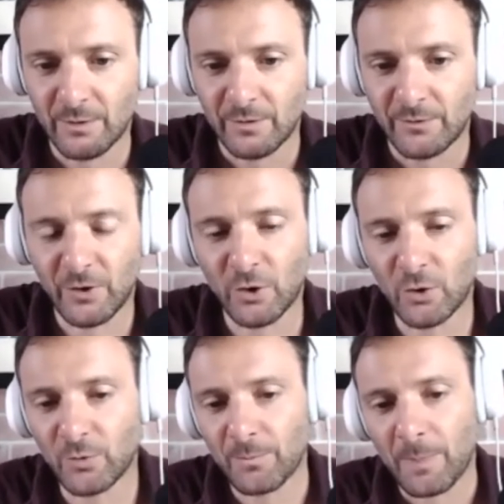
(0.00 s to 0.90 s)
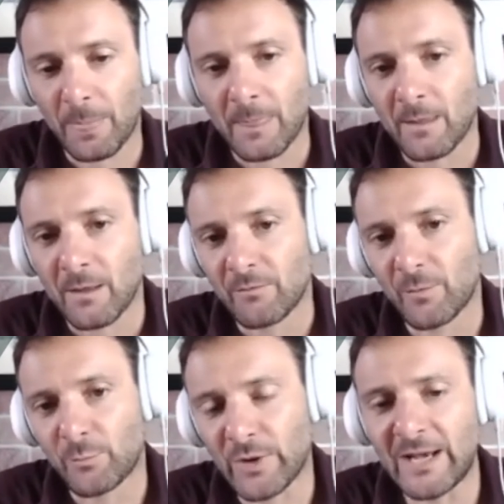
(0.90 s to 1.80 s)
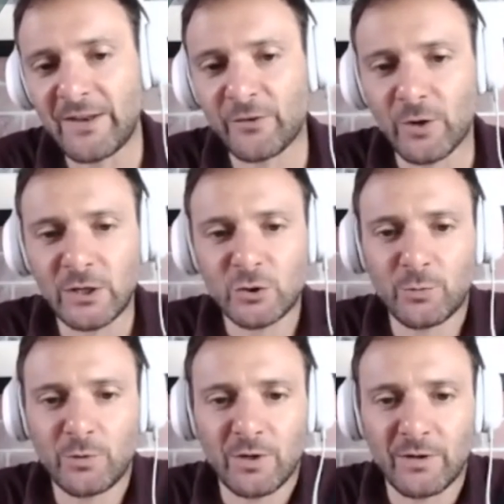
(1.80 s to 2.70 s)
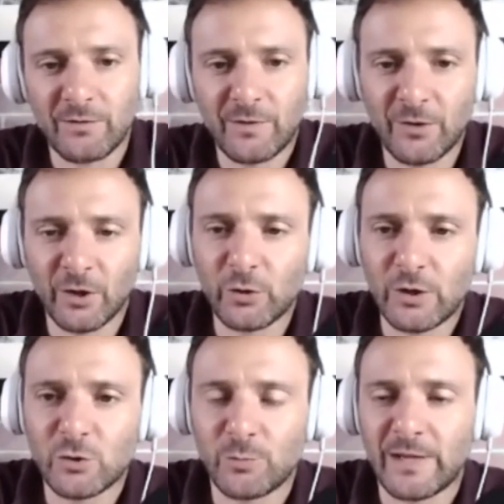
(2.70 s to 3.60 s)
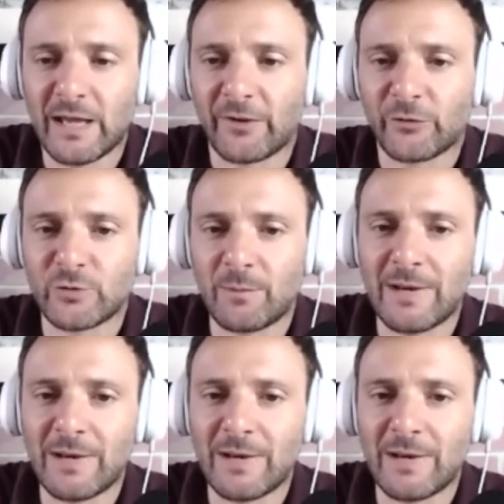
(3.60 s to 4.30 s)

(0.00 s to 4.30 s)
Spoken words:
So the brain is not going to be extremely